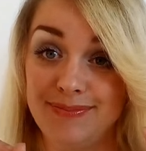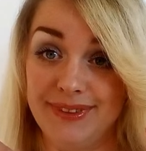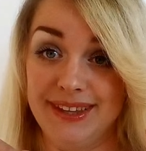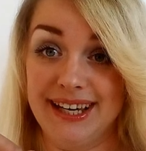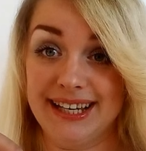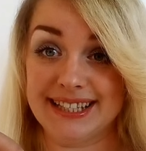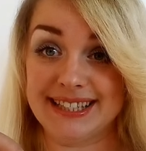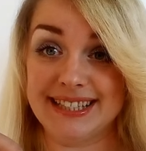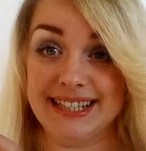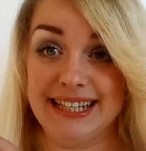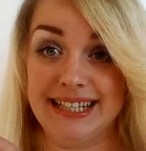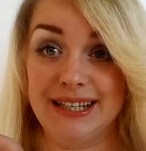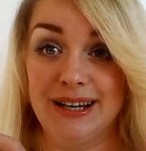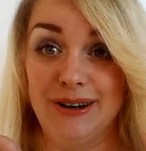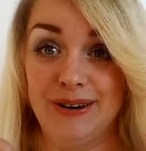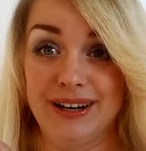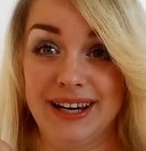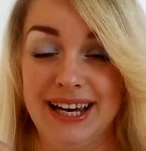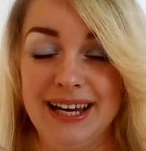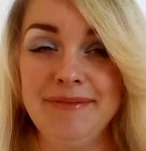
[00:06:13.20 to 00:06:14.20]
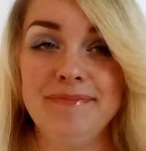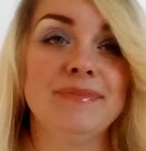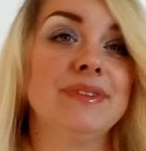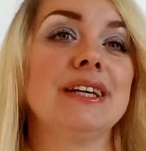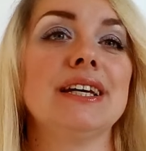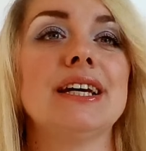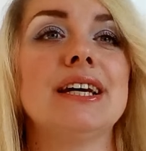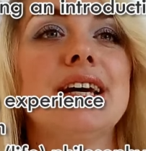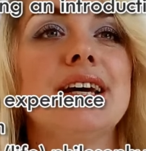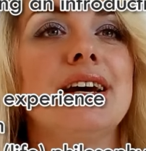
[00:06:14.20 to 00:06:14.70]
That's it, okay?
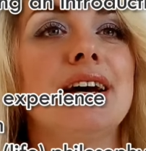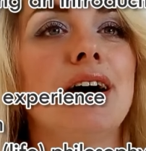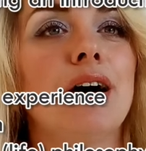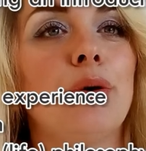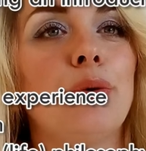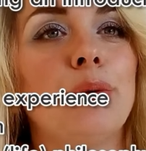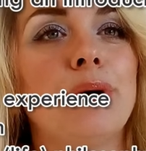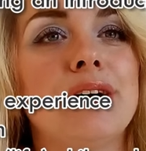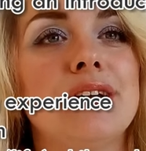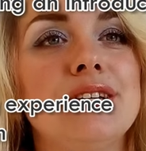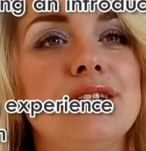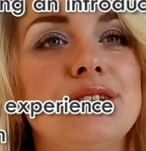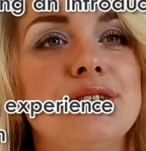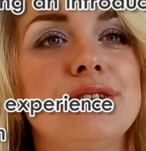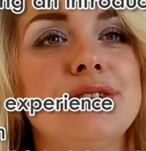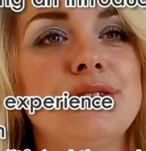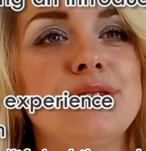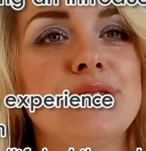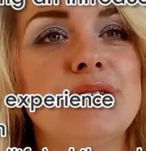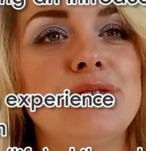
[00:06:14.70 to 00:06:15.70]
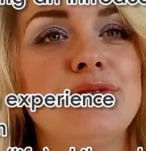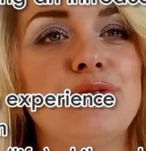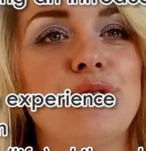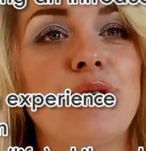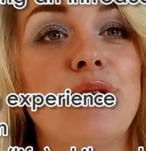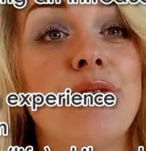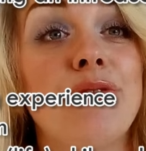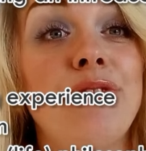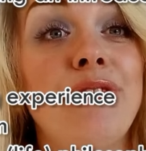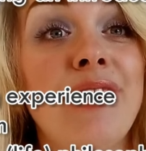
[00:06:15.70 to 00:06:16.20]
1, 2, 3,
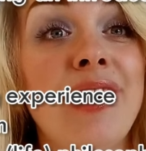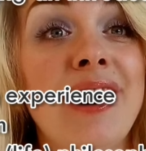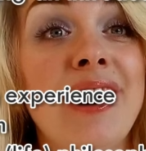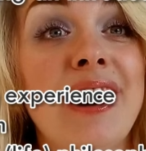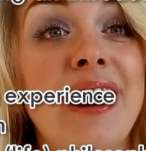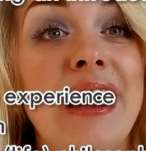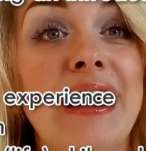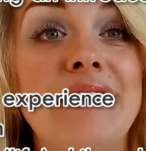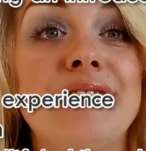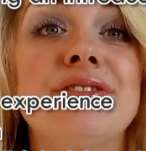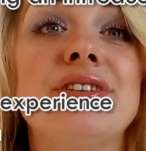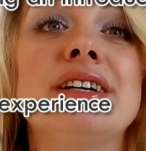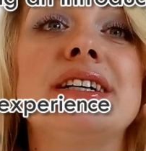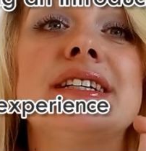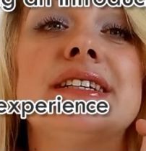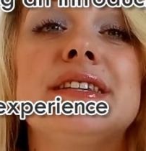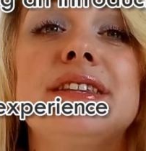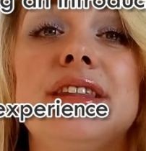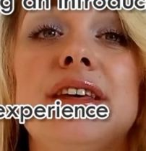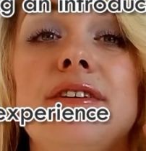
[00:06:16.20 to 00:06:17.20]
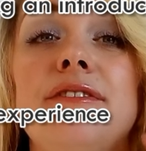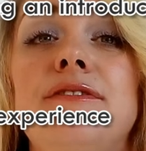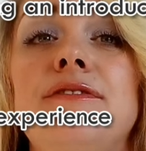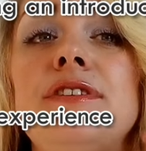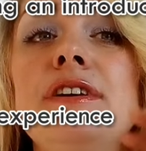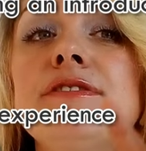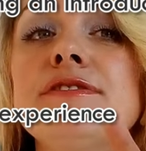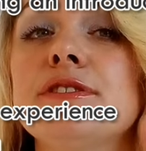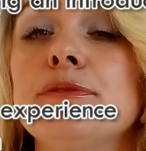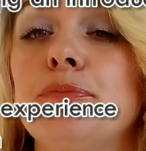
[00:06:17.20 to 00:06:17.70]
4, 5. The
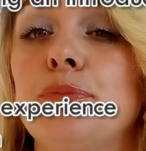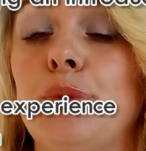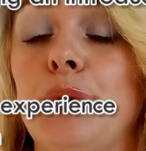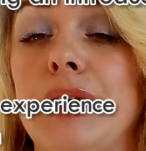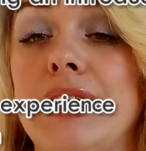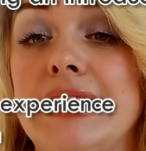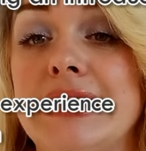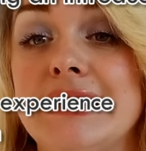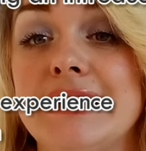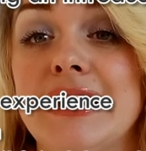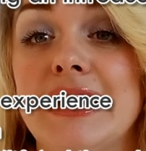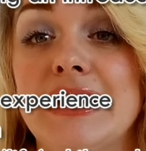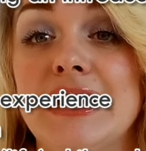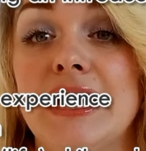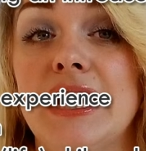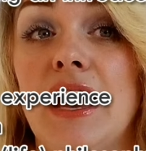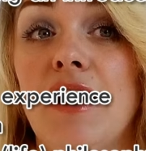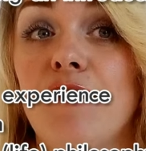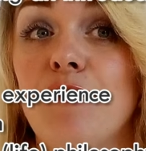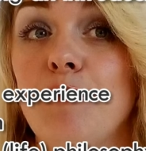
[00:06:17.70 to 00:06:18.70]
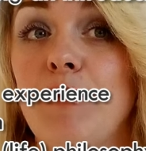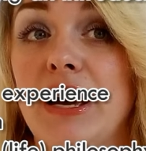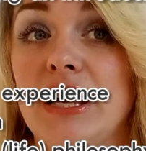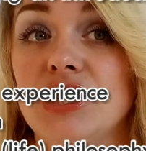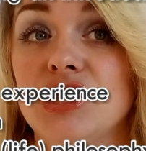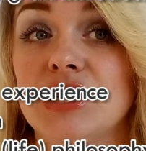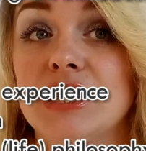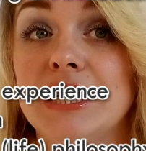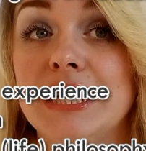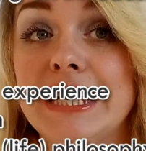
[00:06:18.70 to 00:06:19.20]
fifth point that I have
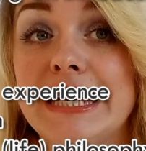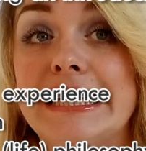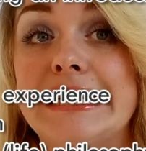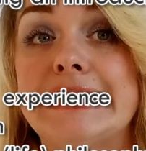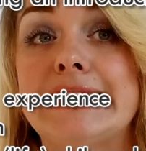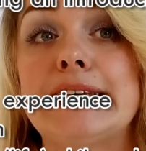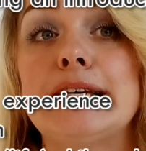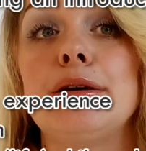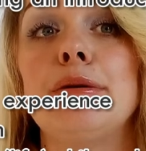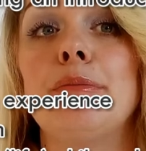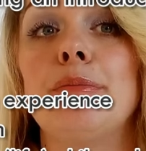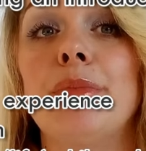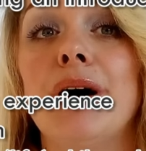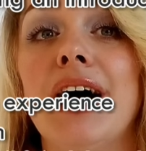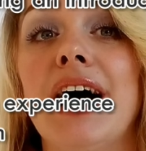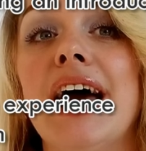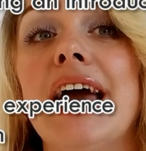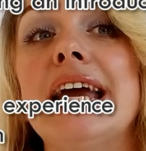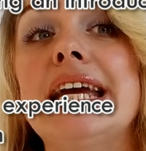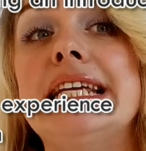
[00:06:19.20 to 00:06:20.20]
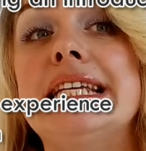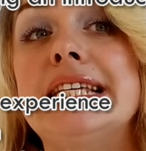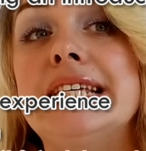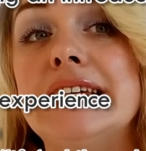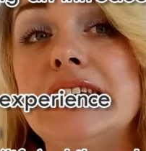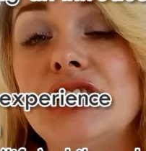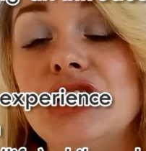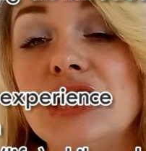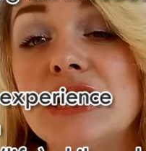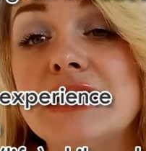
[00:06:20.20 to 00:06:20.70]
mentioned is my
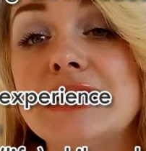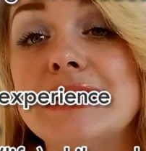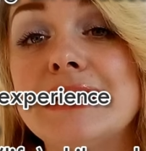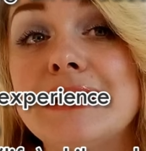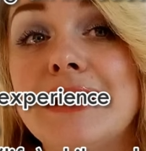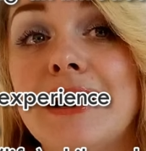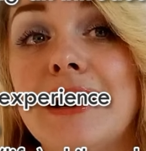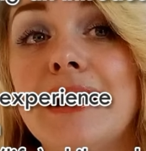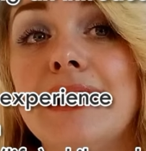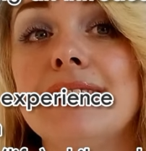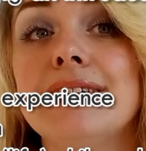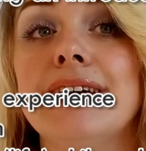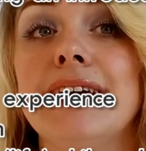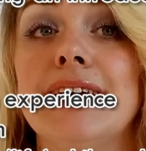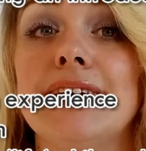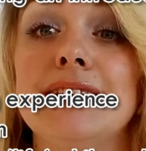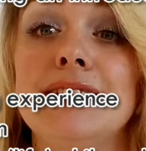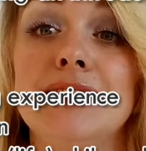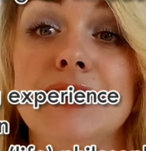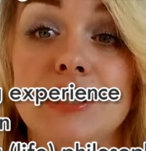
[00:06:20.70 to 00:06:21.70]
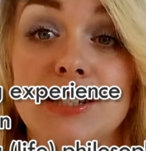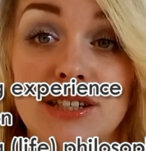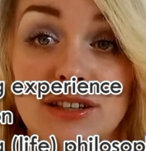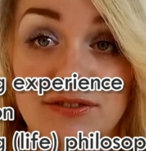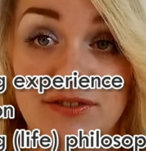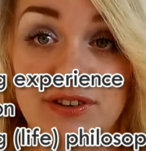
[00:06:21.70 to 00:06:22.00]
teaching style and teaching